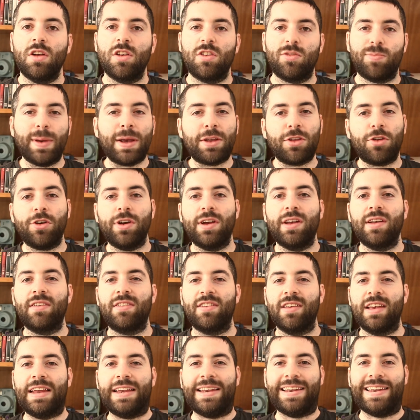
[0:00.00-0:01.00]
Spectre
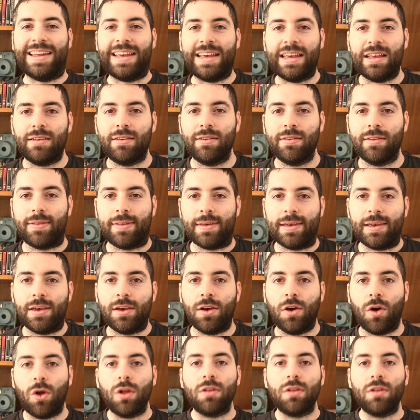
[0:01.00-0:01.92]
is indeed the